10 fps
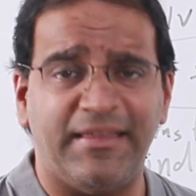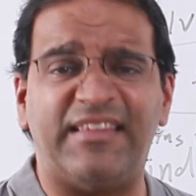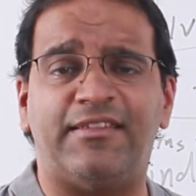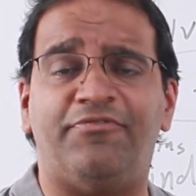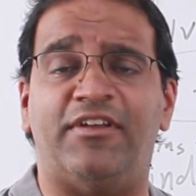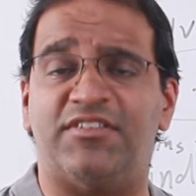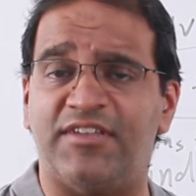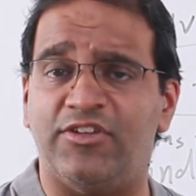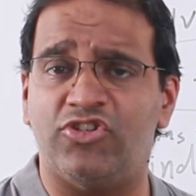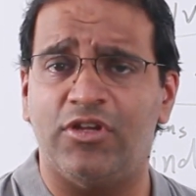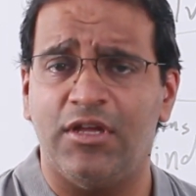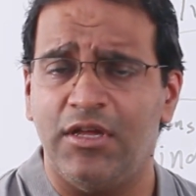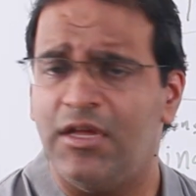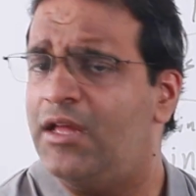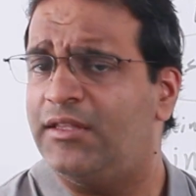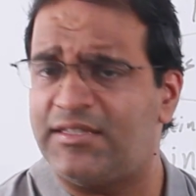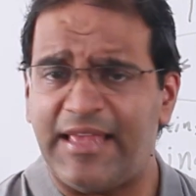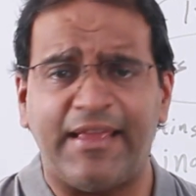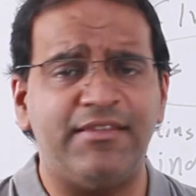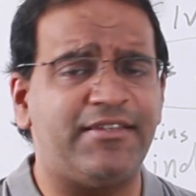That's the first stage. The
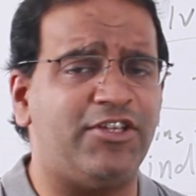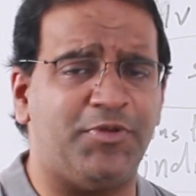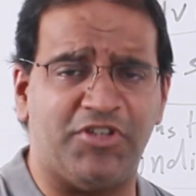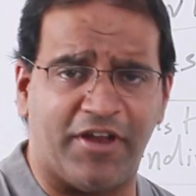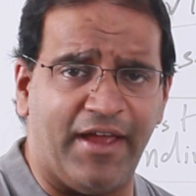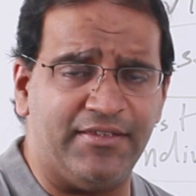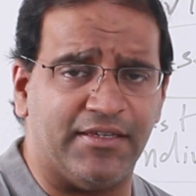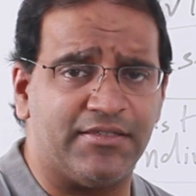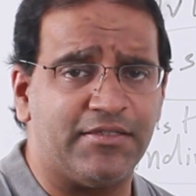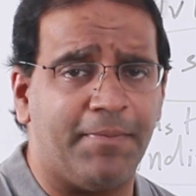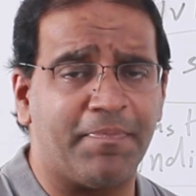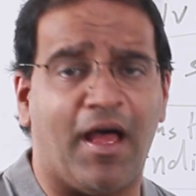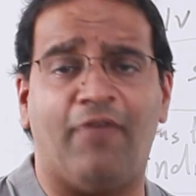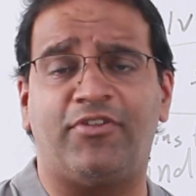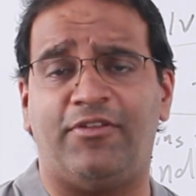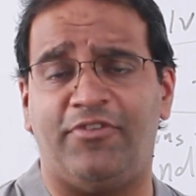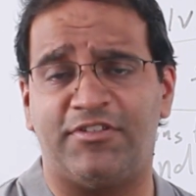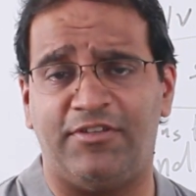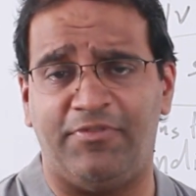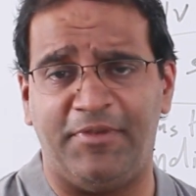second stage which arises after the
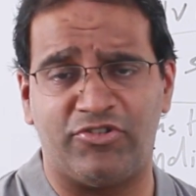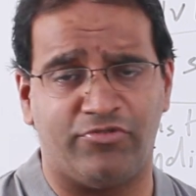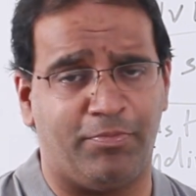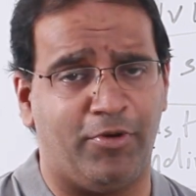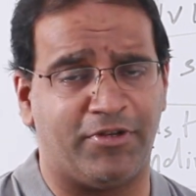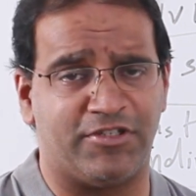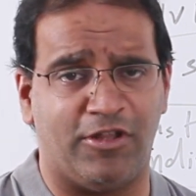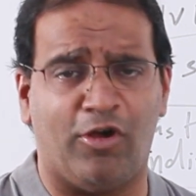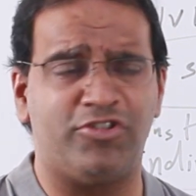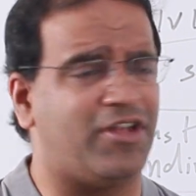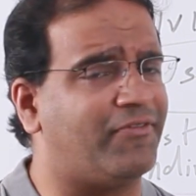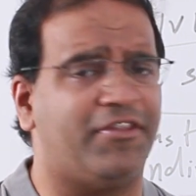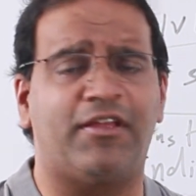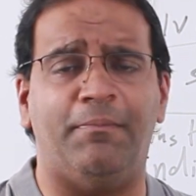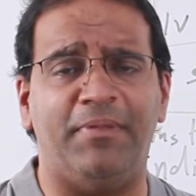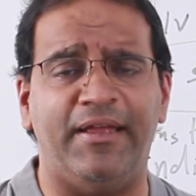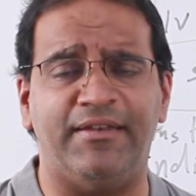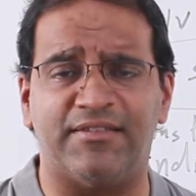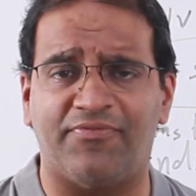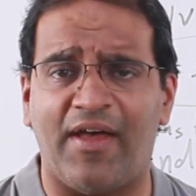first information report is lodged, after the
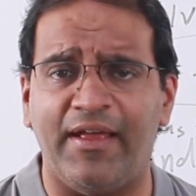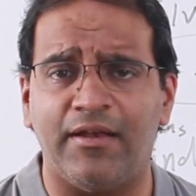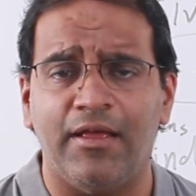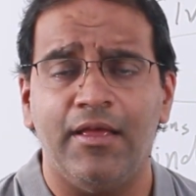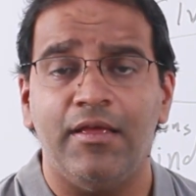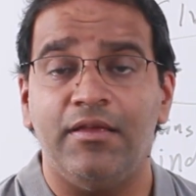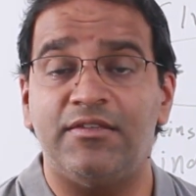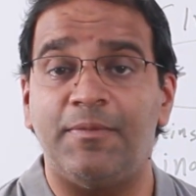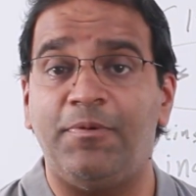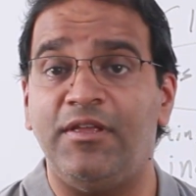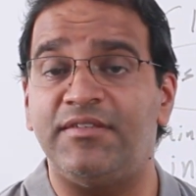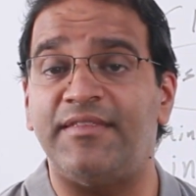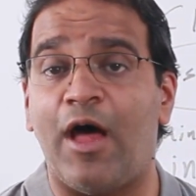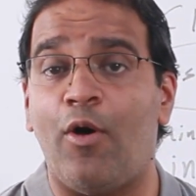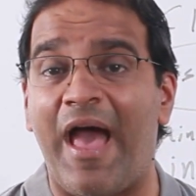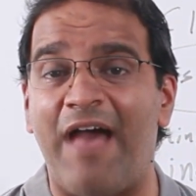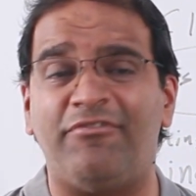complaint is filed, is the police now